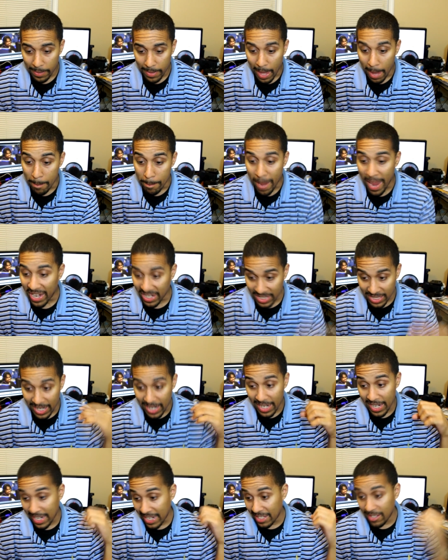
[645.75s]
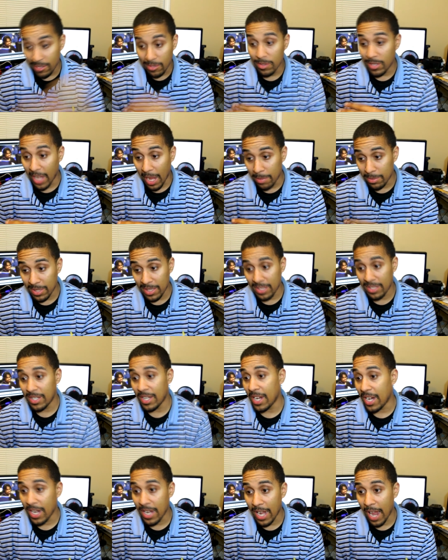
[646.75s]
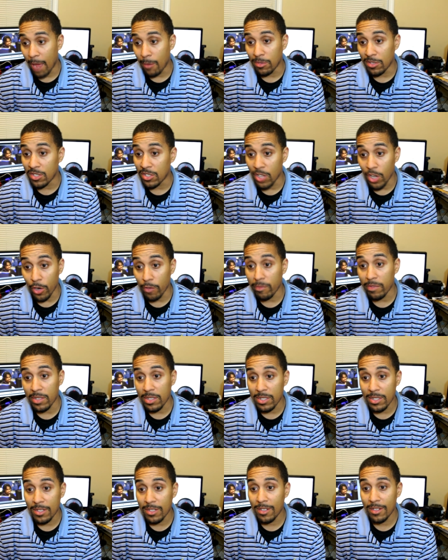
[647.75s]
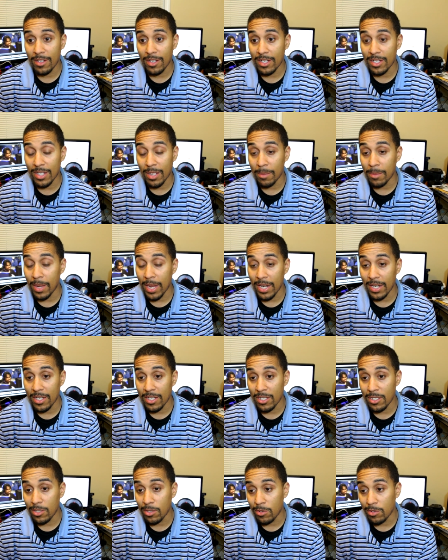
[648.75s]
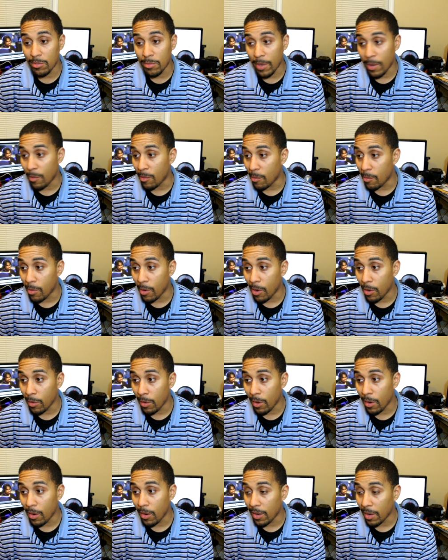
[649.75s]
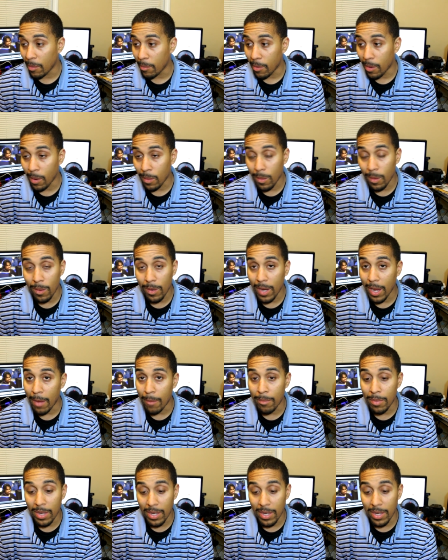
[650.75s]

that match getting into top 16, I was nervous, because I'm like, this dude was playing with Balrog, and Balrog got